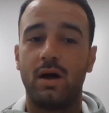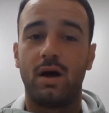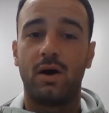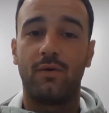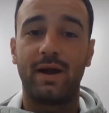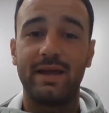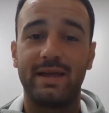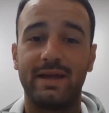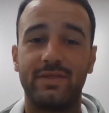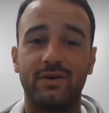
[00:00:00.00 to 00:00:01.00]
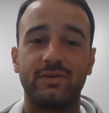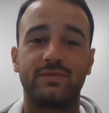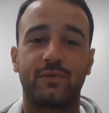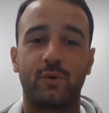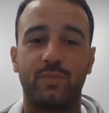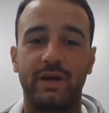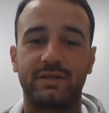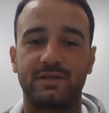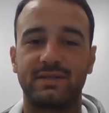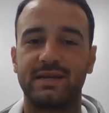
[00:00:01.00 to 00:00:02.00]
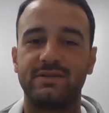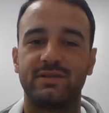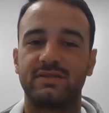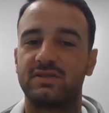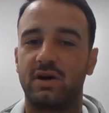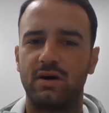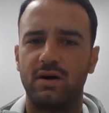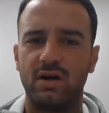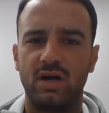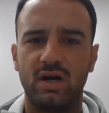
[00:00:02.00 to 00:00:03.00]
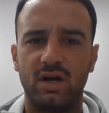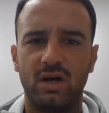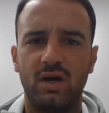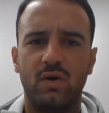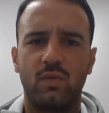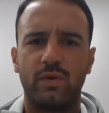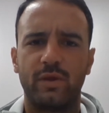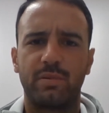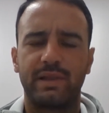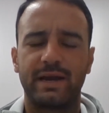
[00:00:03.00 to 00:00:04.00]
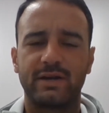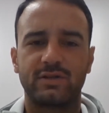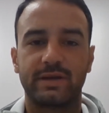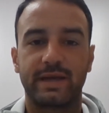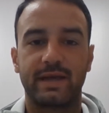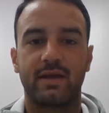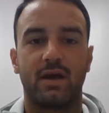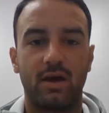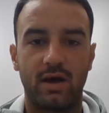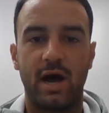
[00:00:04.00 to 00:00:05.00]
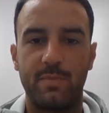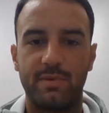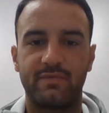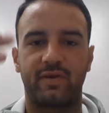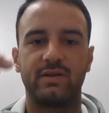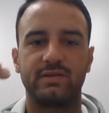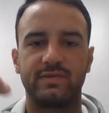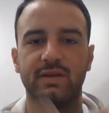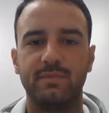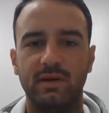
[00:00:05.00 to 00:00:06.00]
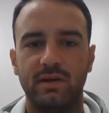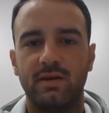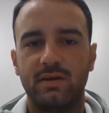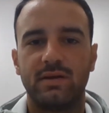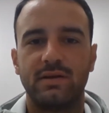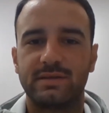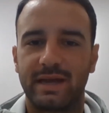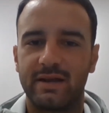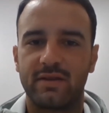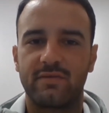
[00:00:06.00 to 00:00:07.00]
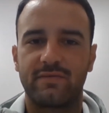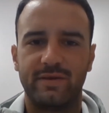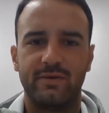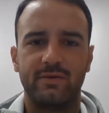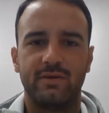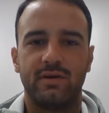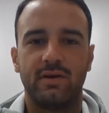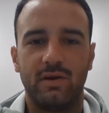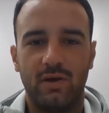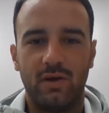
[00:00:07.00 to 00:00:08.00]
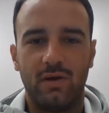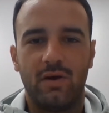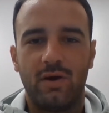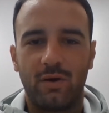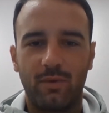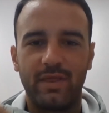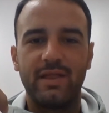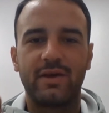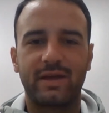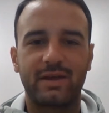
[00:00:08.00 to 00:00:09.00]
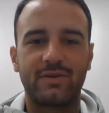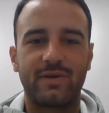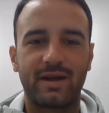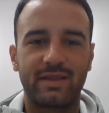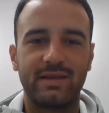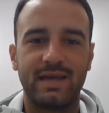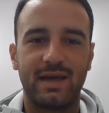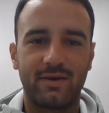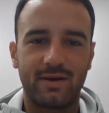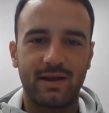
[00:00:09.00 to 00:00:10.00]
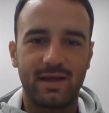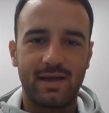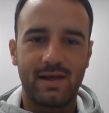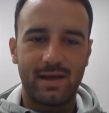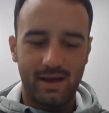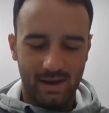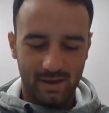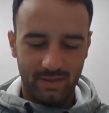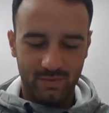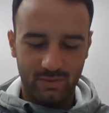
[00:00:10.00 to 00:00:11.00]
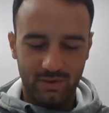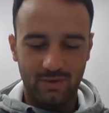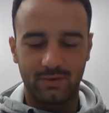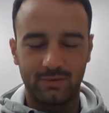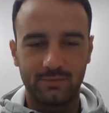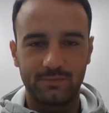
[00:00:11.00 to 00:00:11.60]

All right, in those four pictures that you just saw, were the players looking up in front of them, scanning the field, or were they looking directly down at the ball?